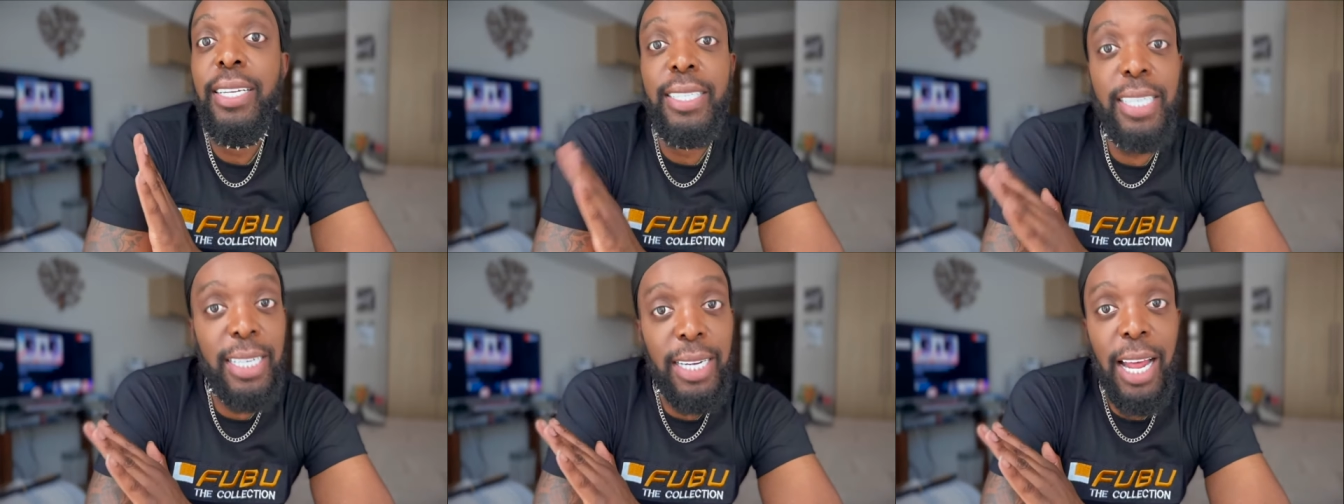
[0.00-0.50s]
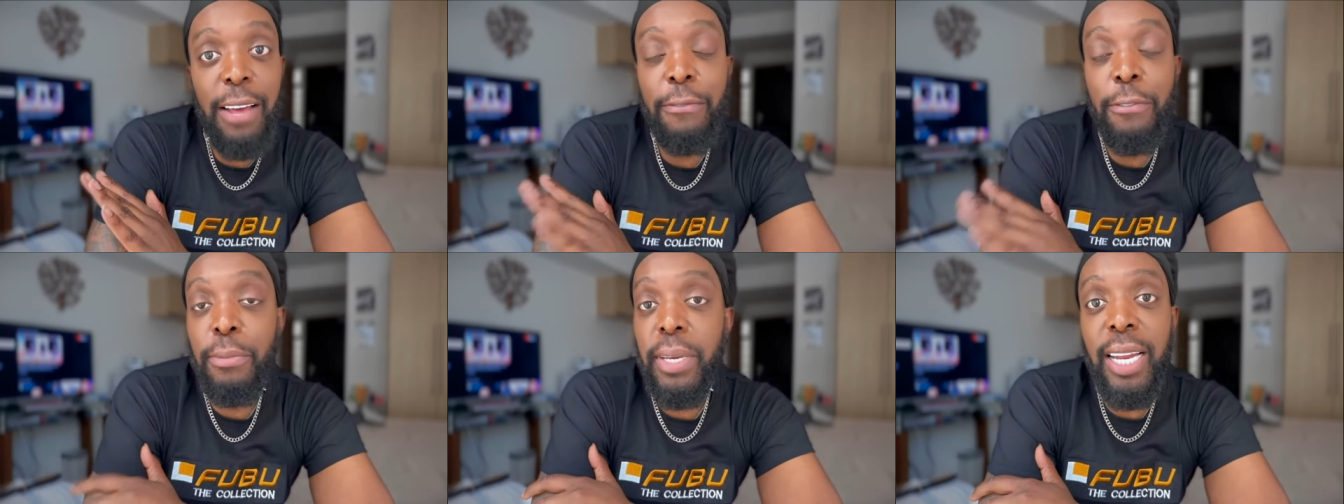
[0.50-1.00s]
did a lot
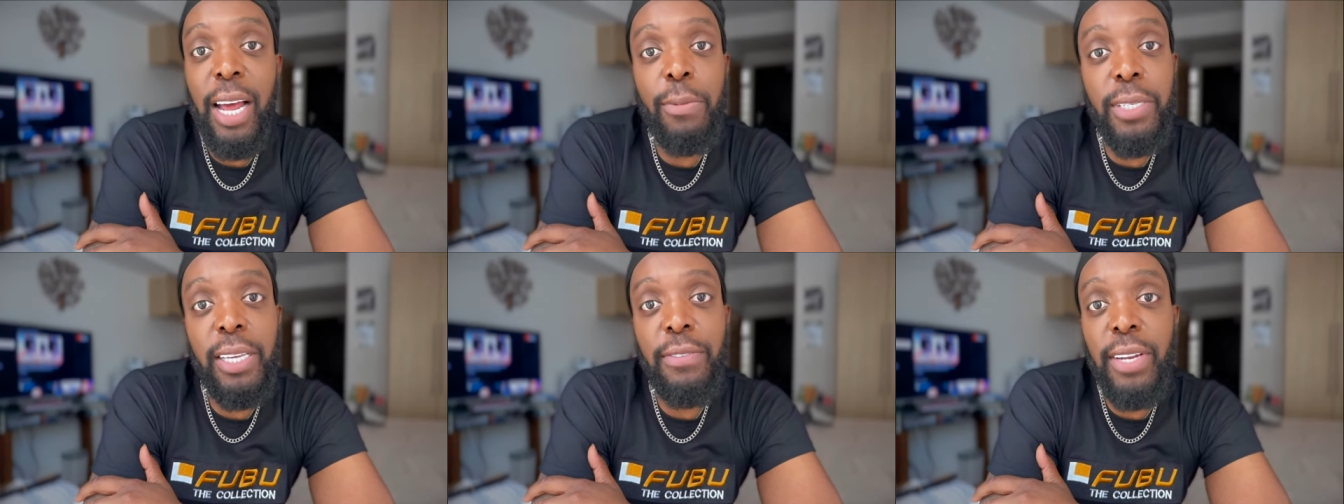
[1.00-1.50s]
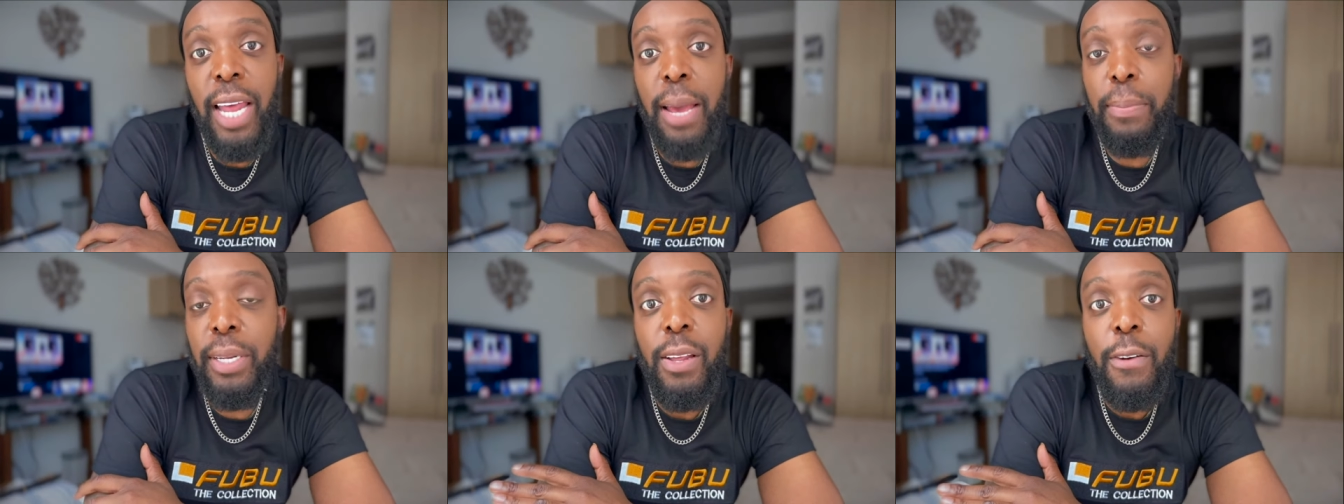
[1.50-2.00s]
for me. I was even
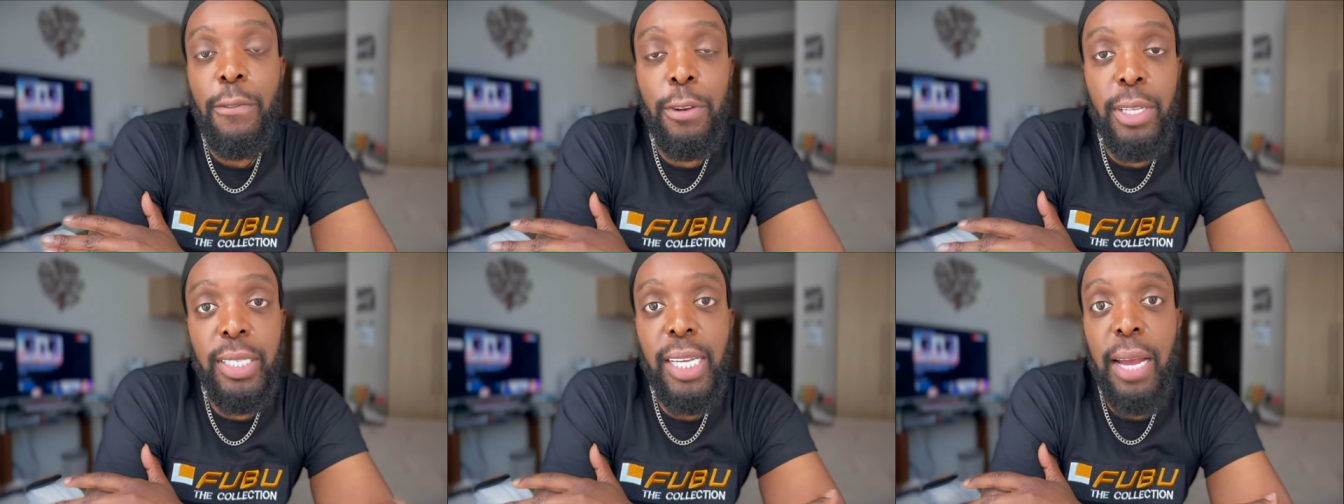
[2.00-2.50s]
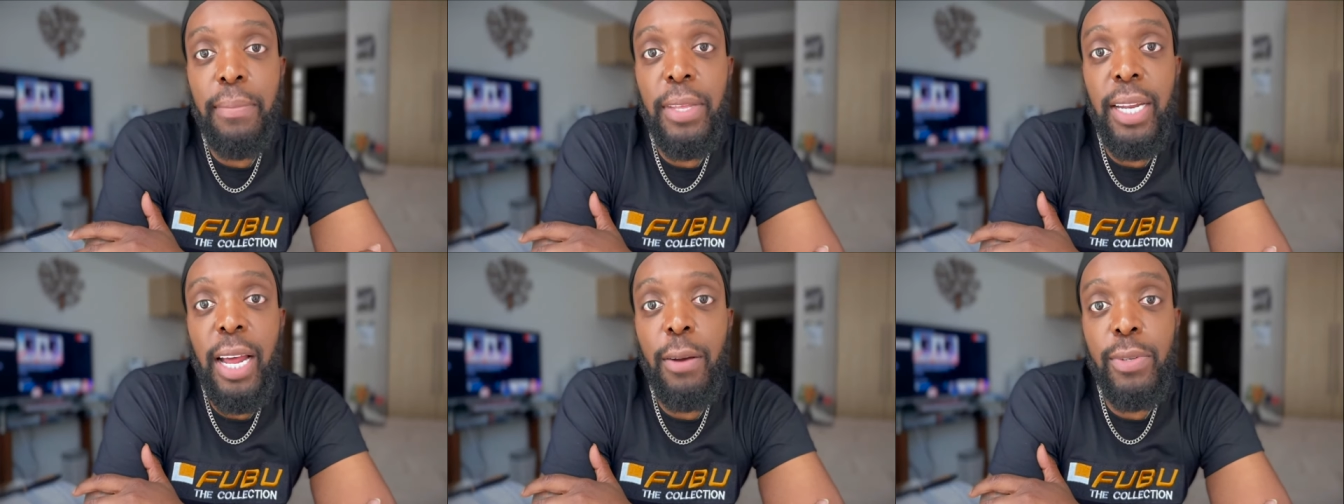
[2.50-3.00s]
happy for the time that
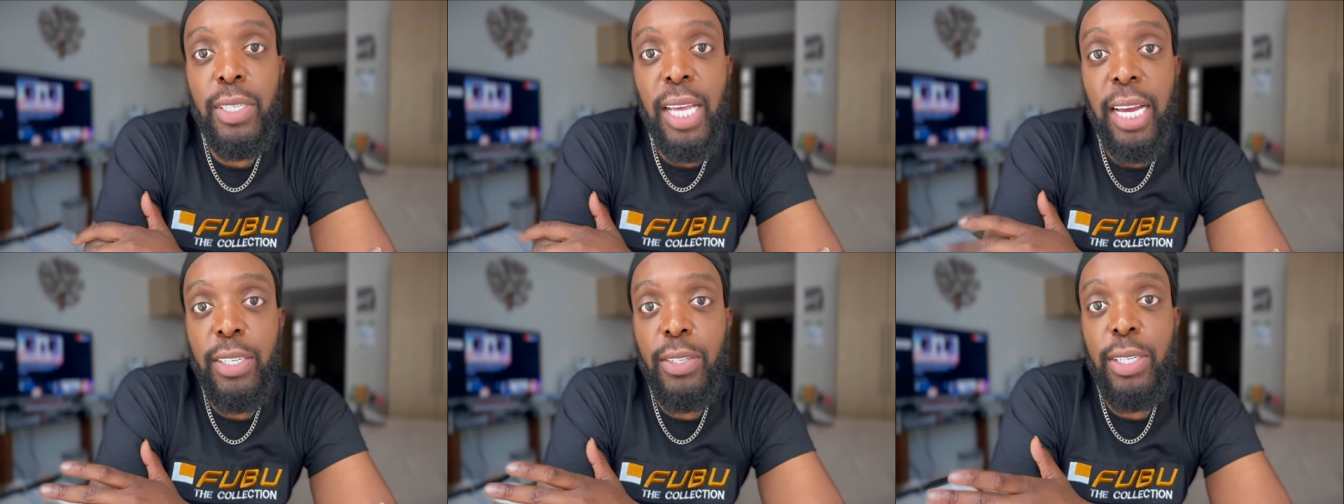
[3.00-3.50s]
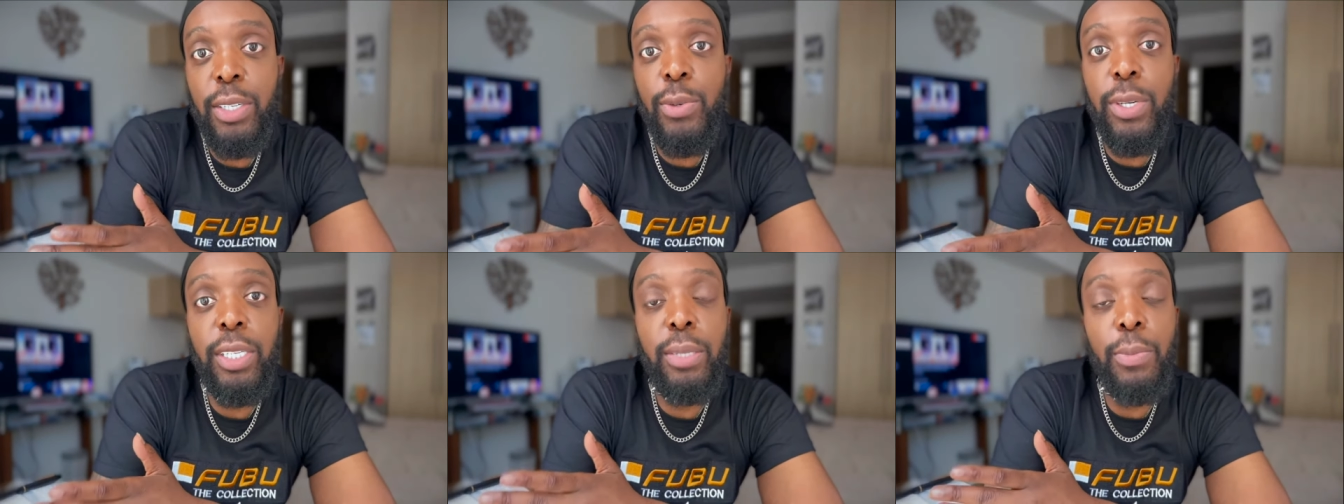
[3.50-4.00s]
I was actually
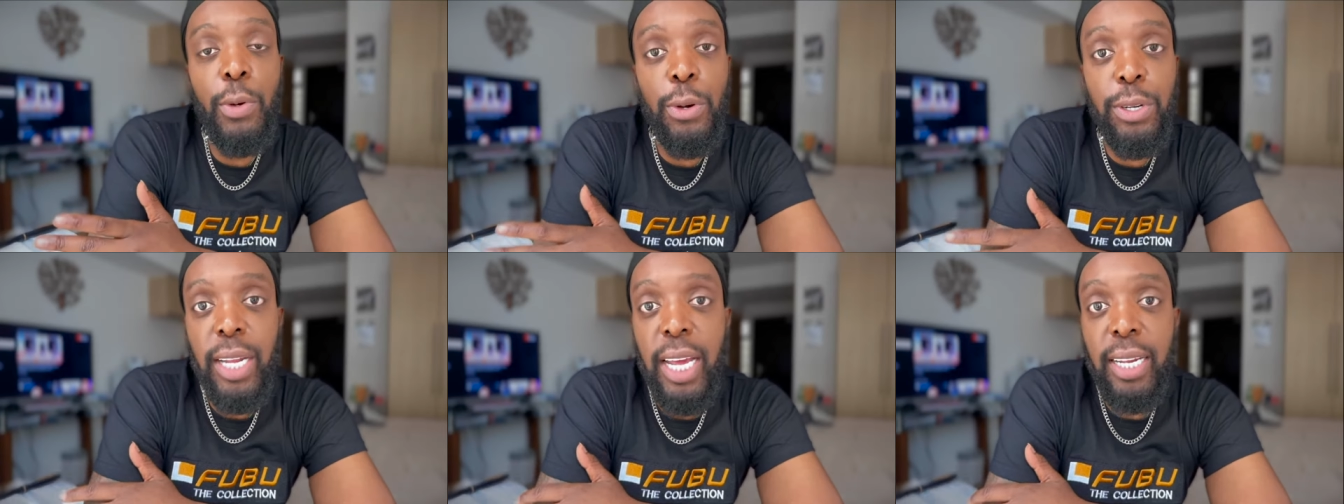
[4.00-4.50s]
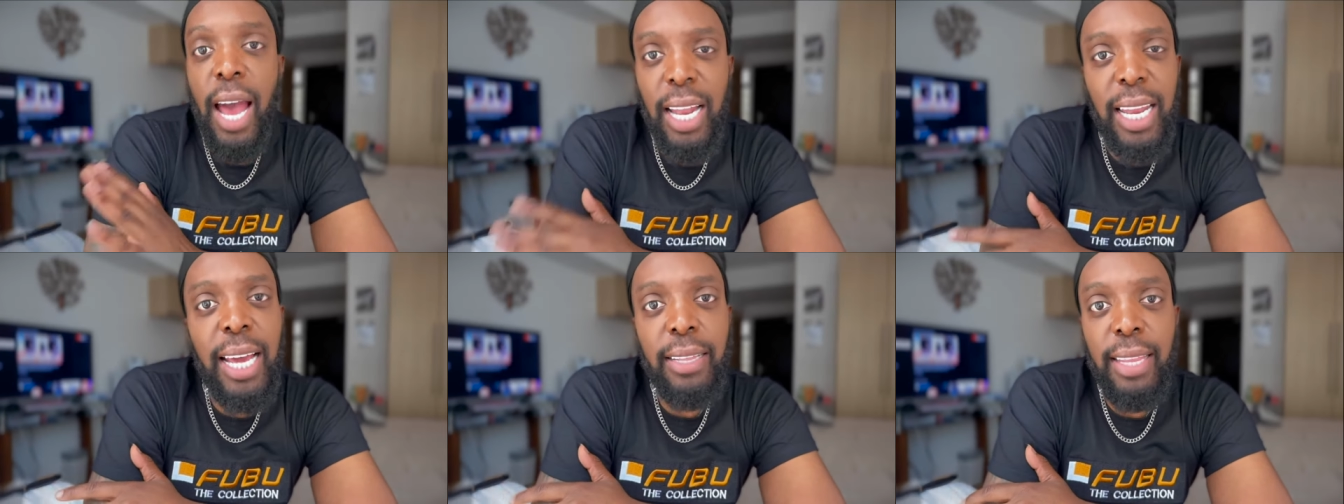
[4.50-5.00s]
doing some coordinating. I
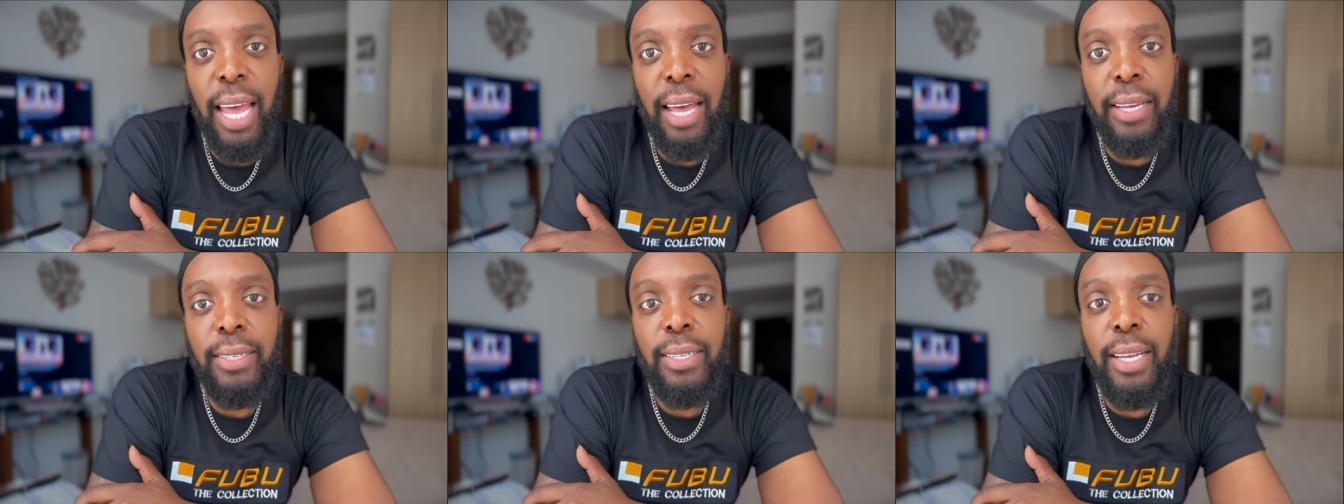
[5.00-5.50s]
like that.